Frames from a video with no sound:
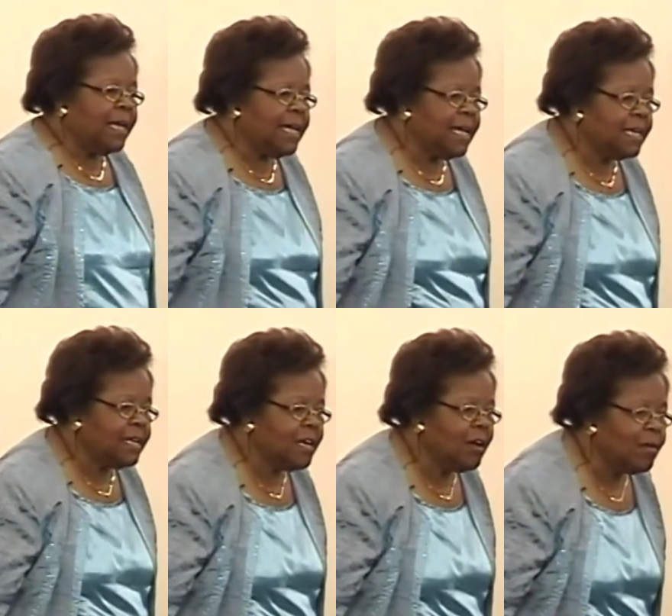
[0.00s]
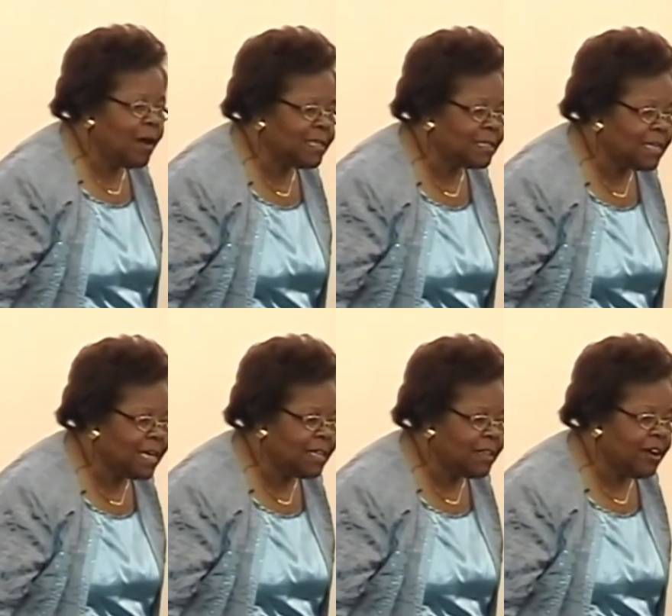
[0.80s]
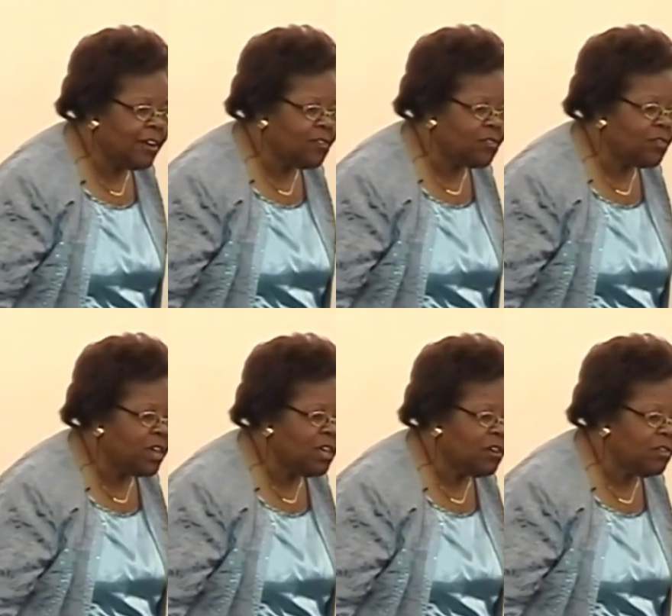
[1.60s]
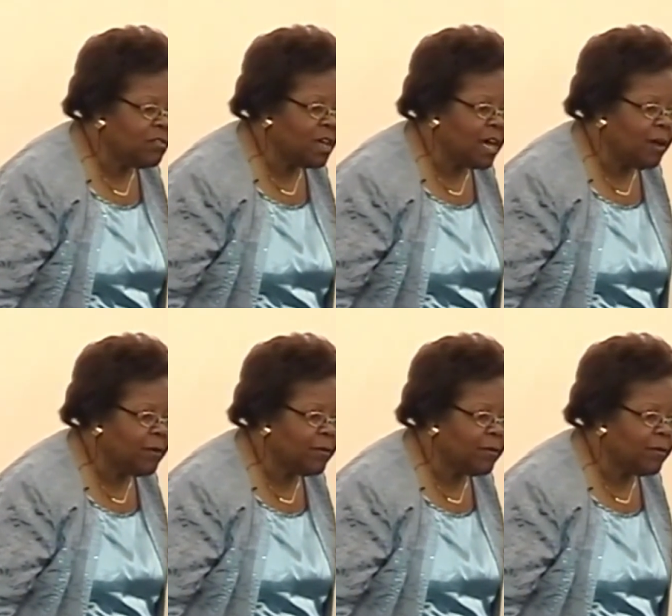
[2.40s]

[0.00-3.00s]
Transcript: He didn't know I studied their history years ago.